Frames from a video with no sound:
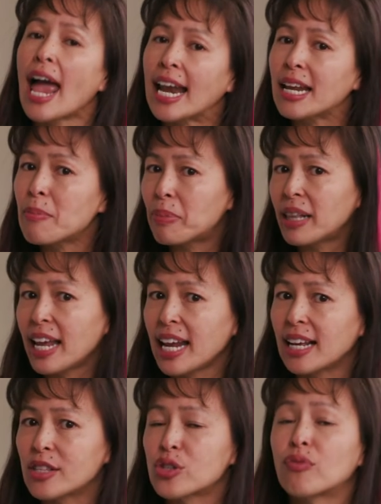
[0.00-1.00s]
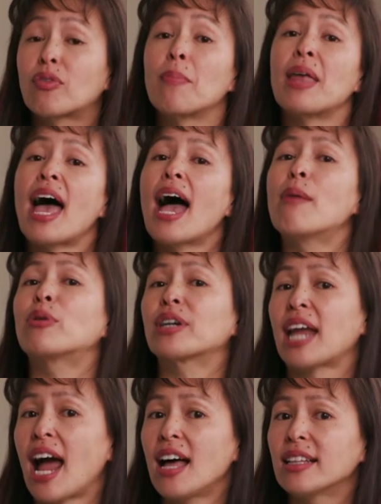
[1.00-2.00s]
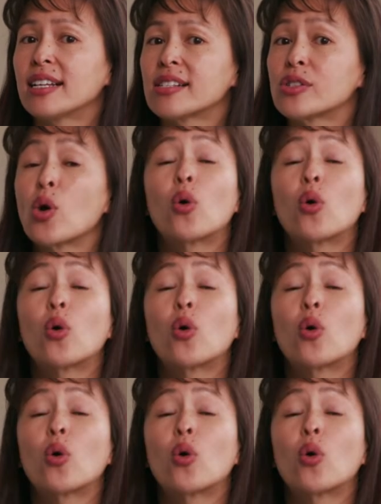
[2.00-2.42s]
any plants from the Hemerocallis